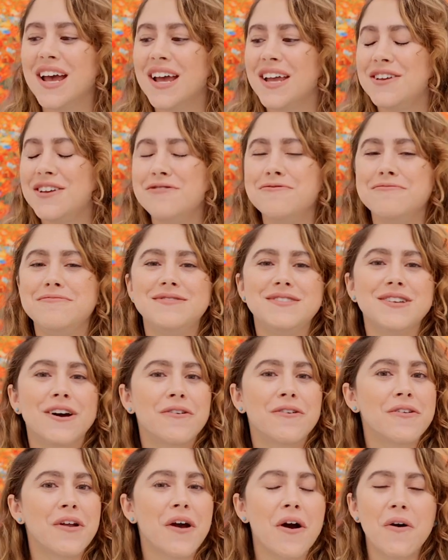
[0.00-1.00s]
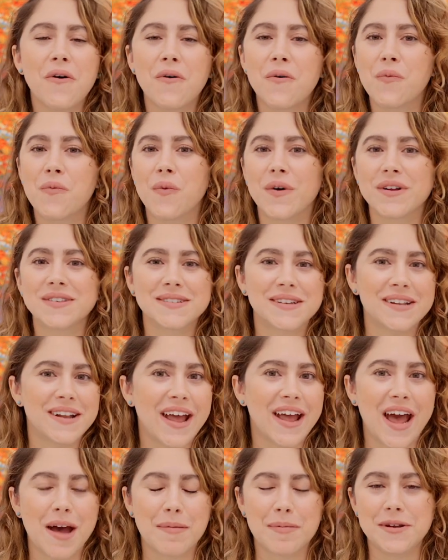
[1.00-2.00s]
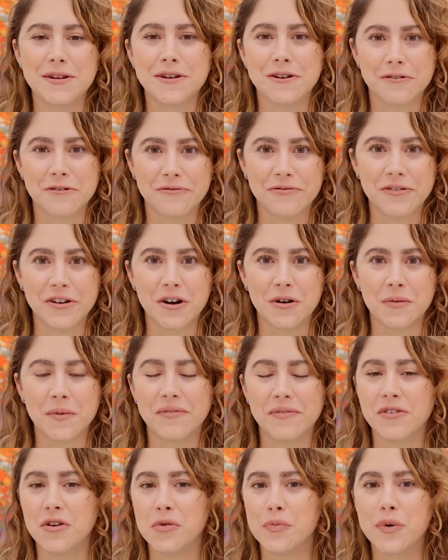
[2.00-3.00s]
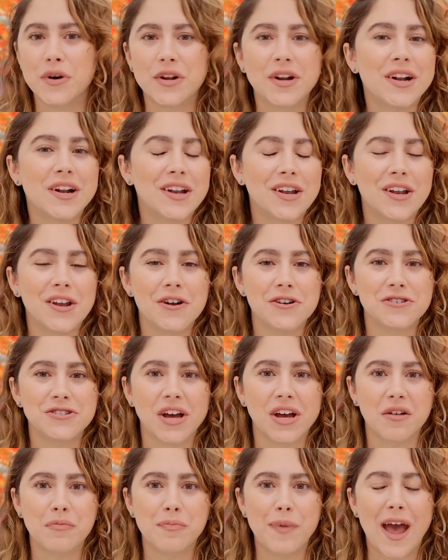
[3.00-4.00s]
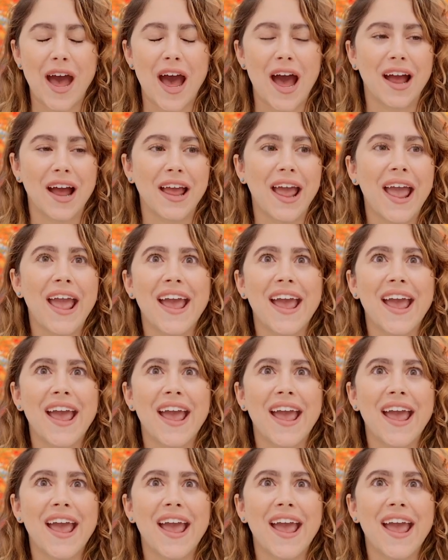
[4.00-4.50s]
You don't know what's gonna happen to your film if you put it in your check bag,